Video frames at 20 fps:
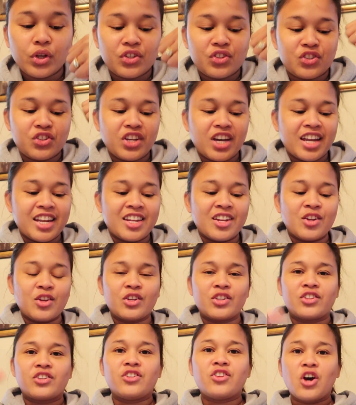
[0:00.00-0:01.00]
it's done.
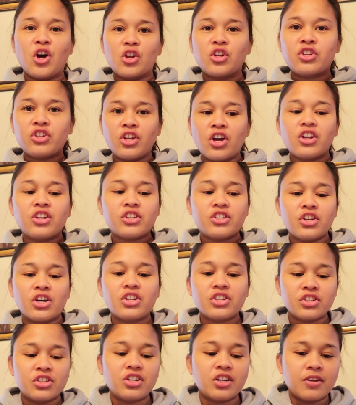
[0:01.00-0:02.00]
It's done.
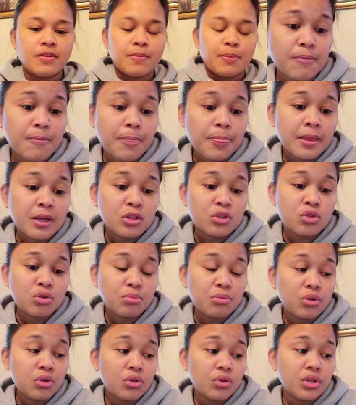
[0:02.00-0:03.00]

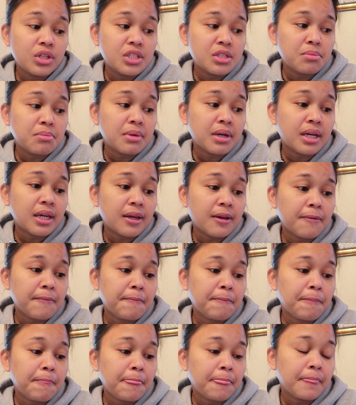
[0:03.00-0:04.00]
Tomorrow is my
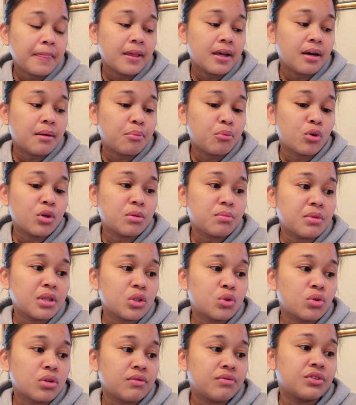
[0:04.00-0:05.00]

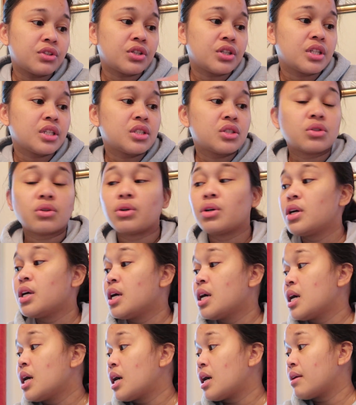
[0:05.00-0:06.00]
appointment, 12:30. So
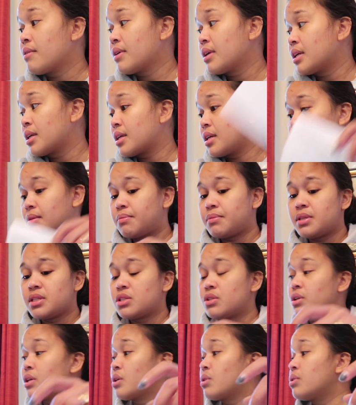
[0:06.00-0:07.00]
I'm gonna keep
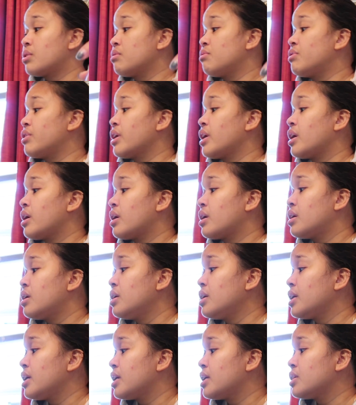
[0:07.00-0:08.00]
this record over here
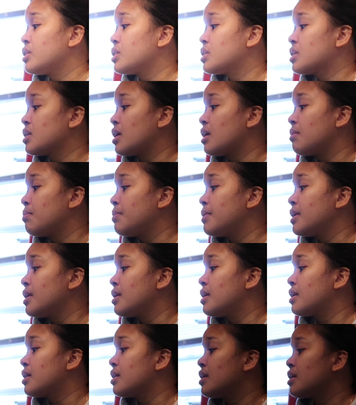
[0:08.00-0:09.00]
and just keep it.
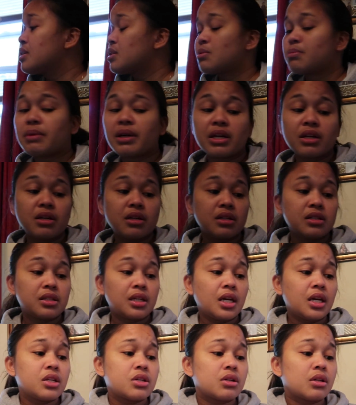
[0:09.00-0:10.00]
That's my
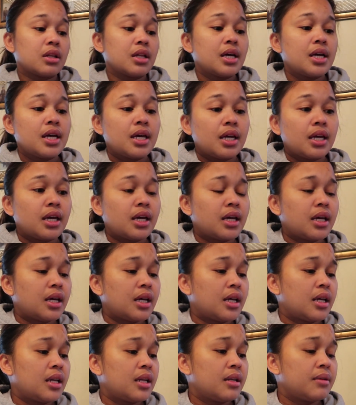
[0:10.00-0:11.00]
schedule.
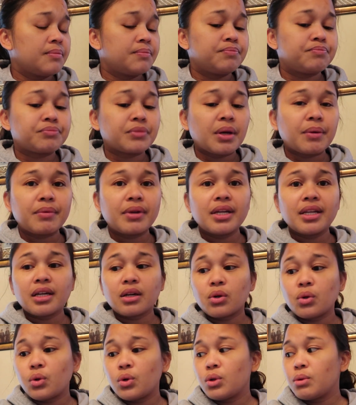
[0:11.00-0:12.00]
And I'm gonna
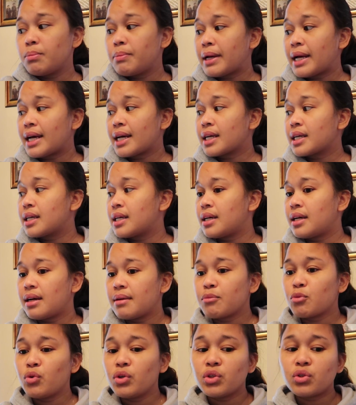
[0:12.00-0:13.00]
call back.
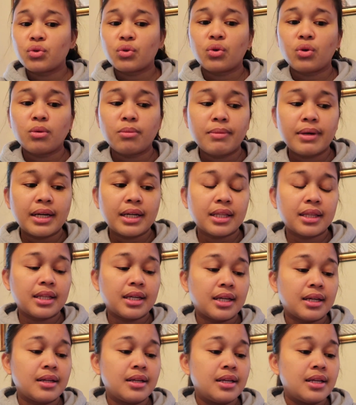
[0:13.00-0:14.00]
I'm going to call back
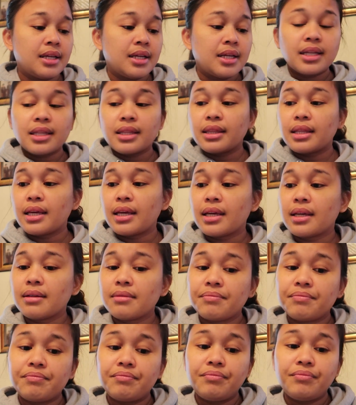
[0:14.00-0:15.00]
the
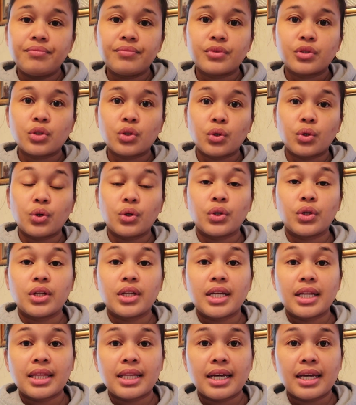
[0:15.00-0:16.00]
thing so
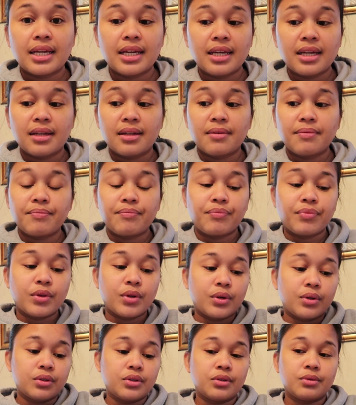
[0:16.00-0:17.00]
that I can,
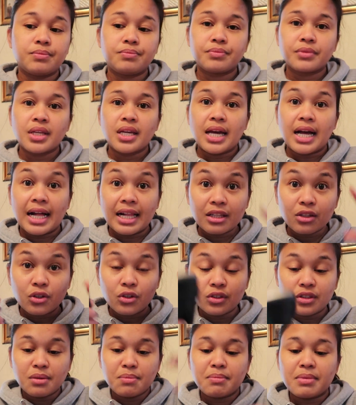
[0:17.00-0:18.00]
hold on. I'll
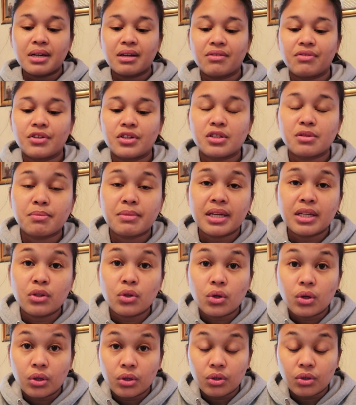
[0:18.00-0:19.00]
call them back first, my
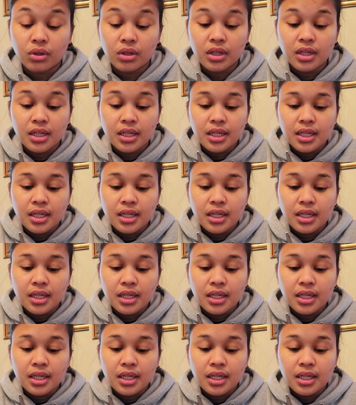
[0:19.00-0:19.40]
doctor.